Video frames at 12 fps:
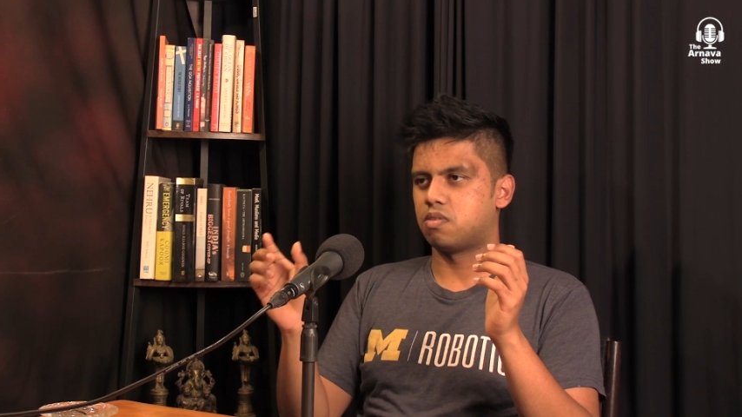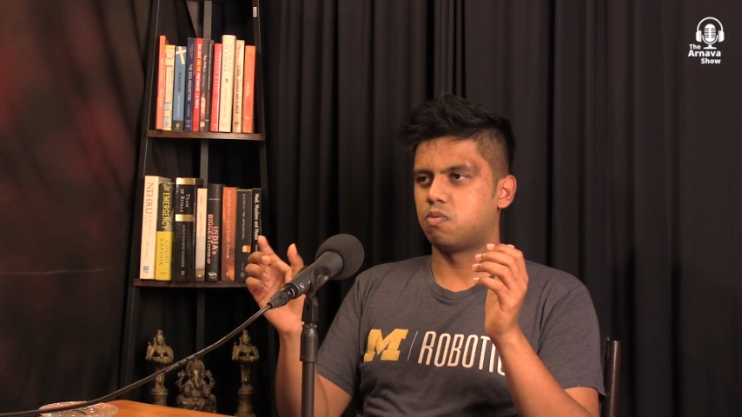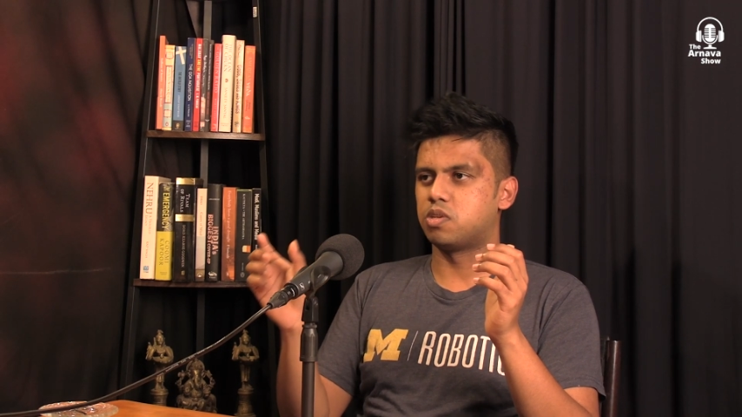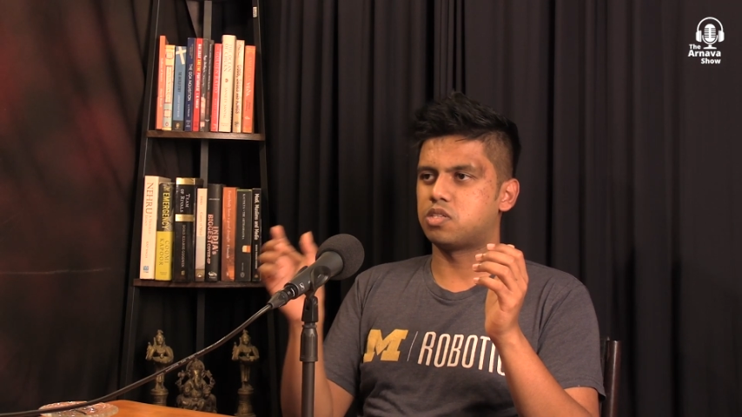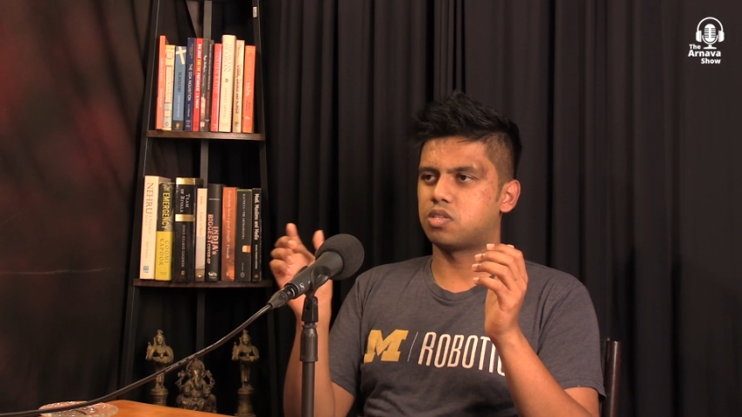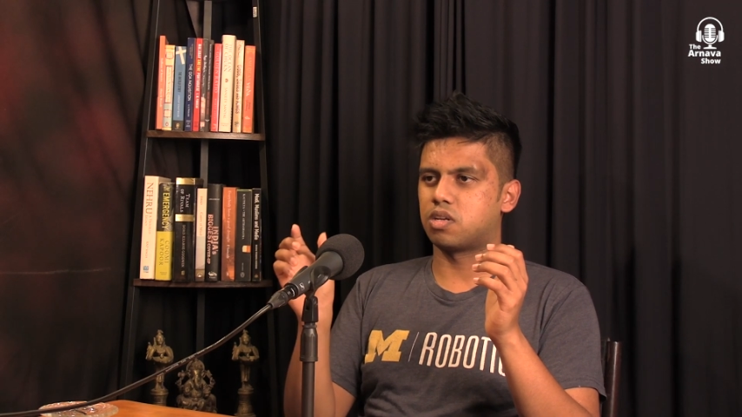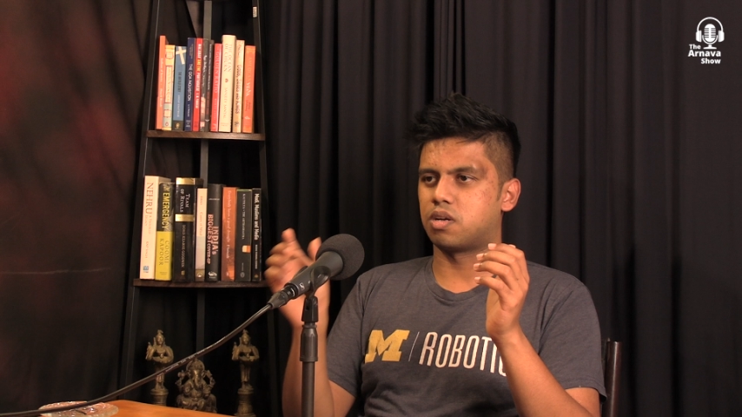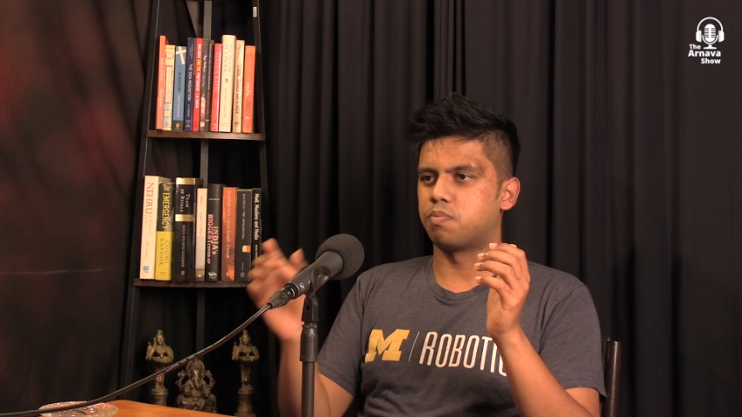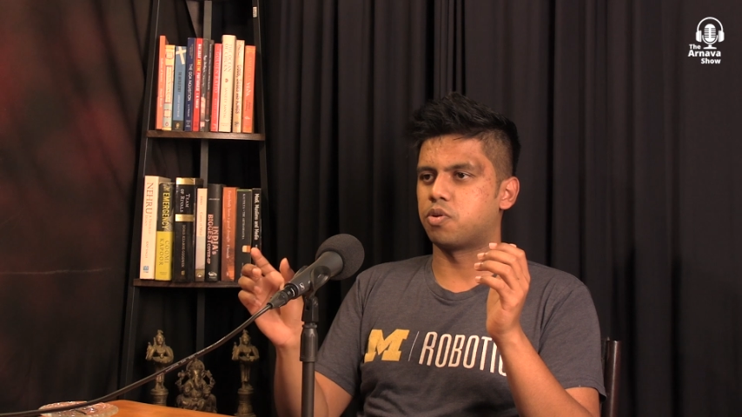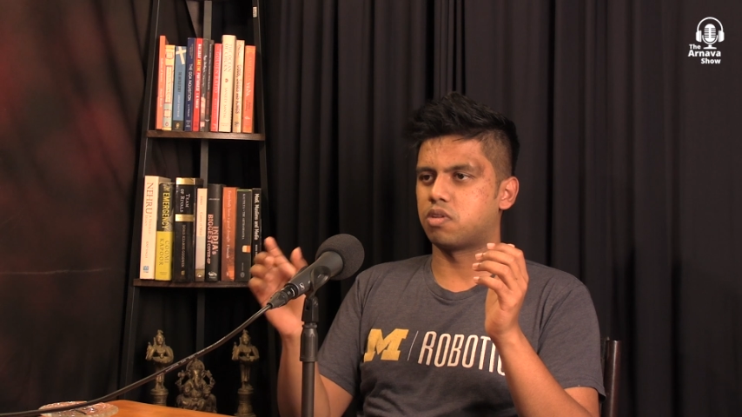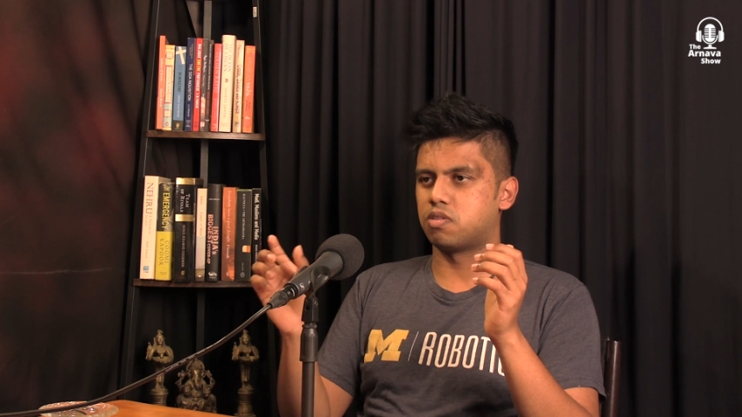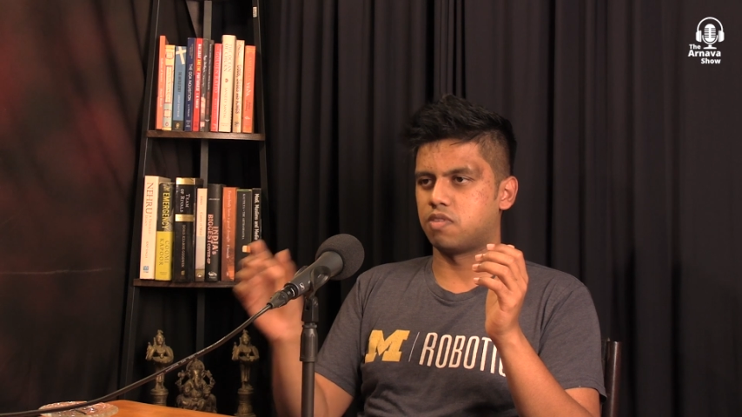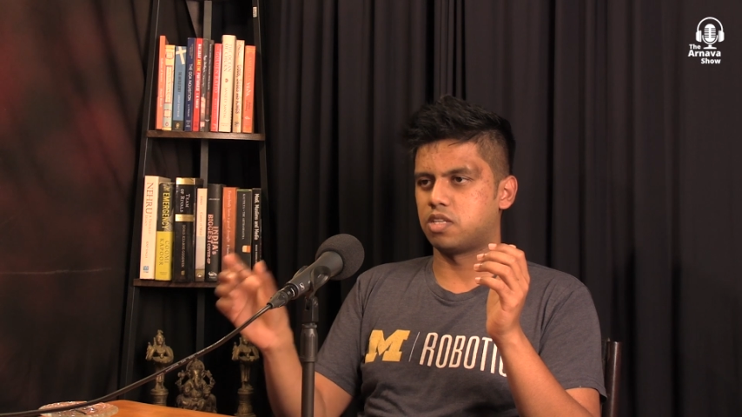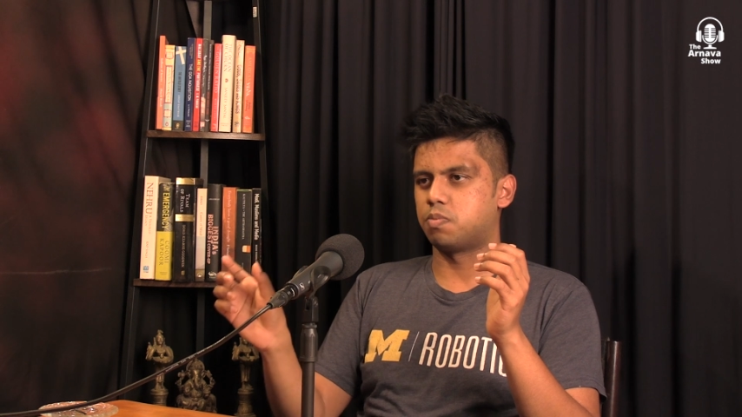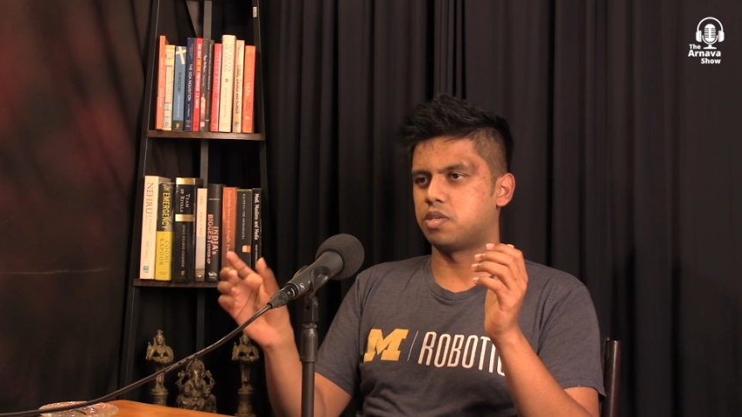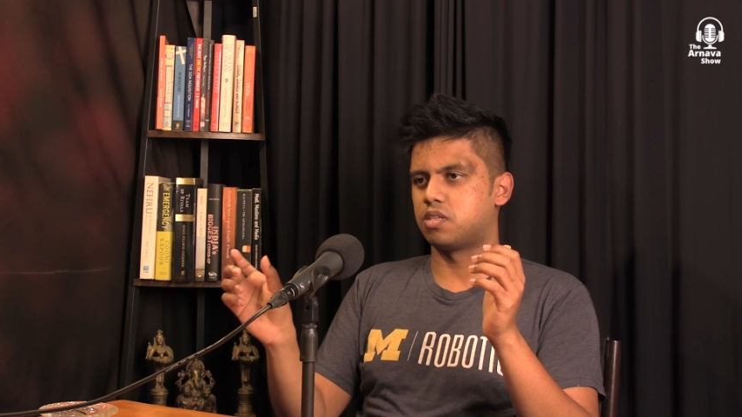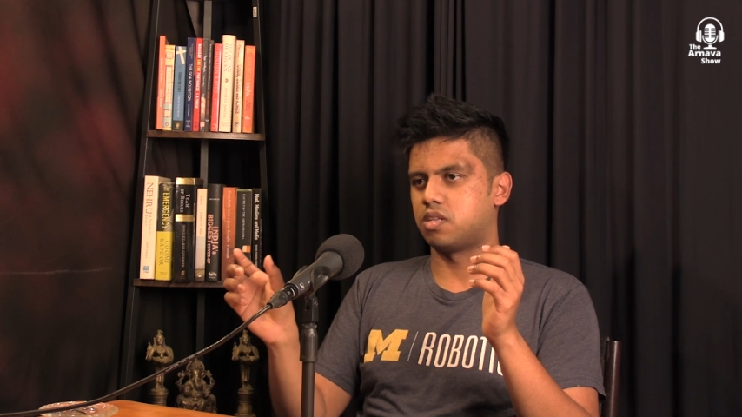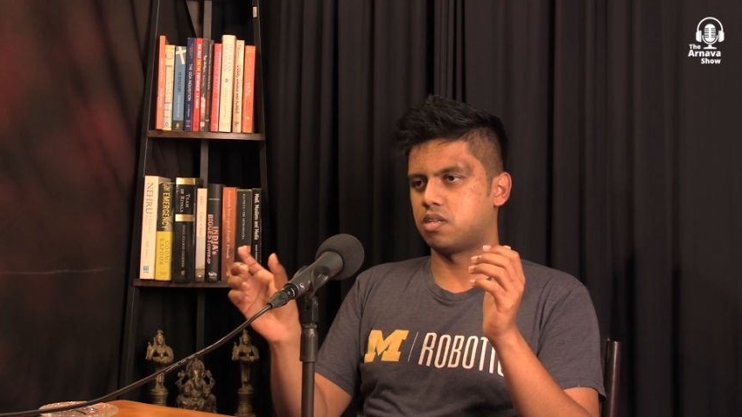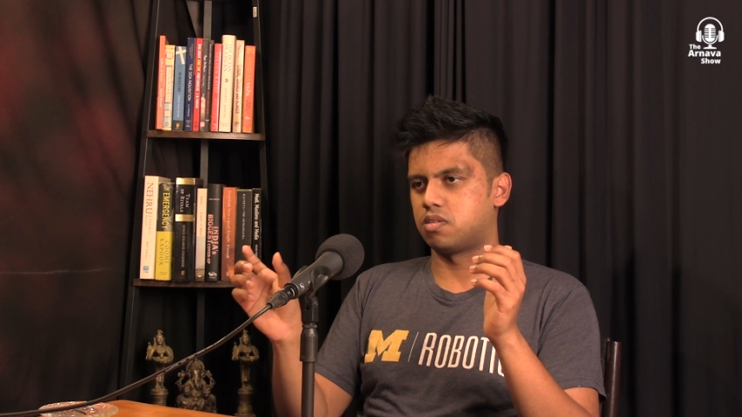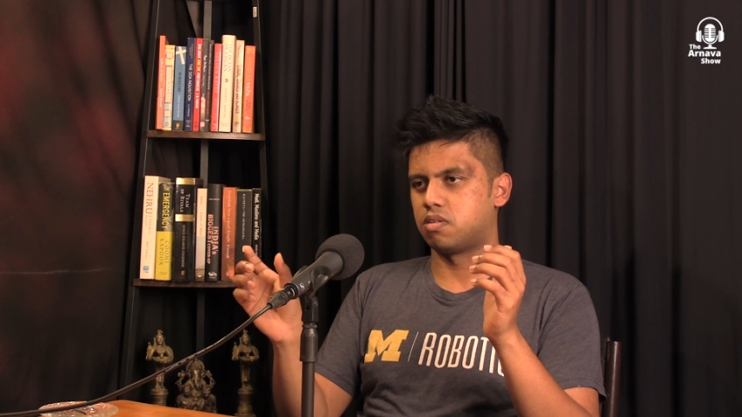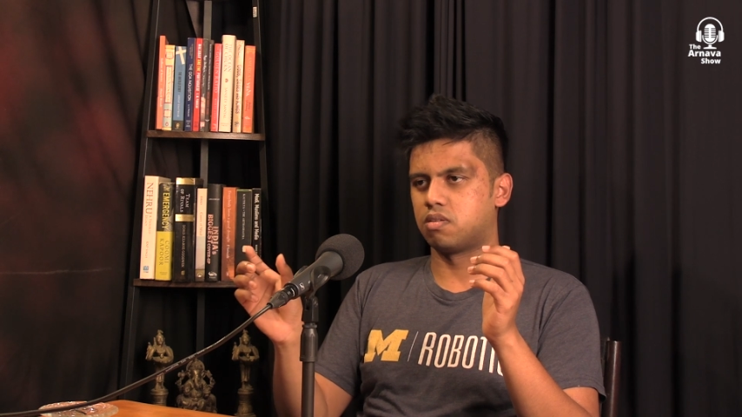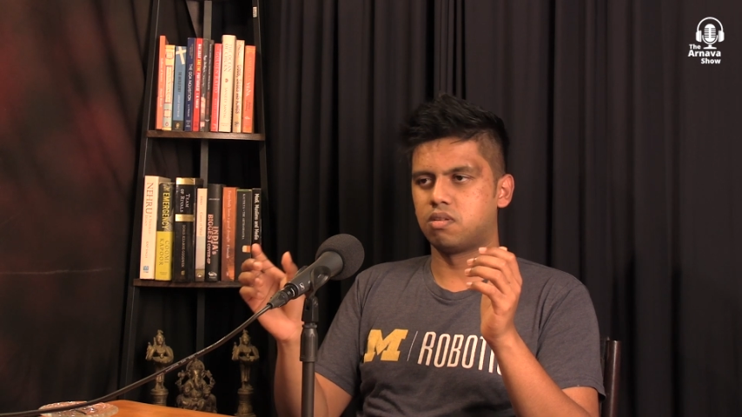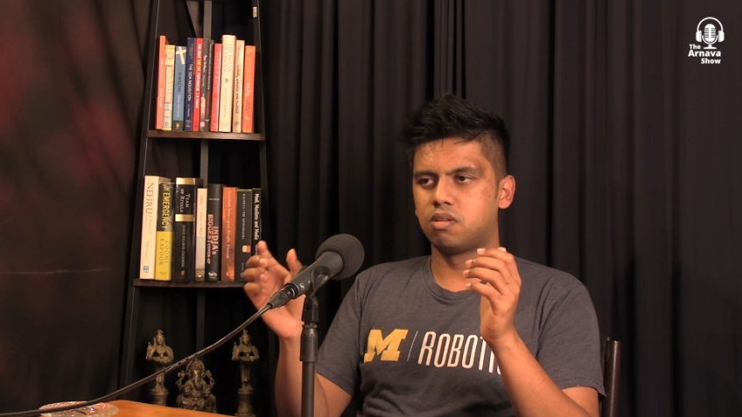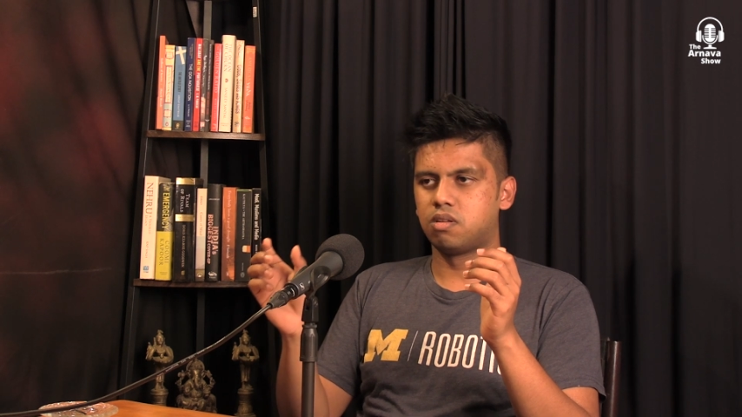which the computer is very specialized in.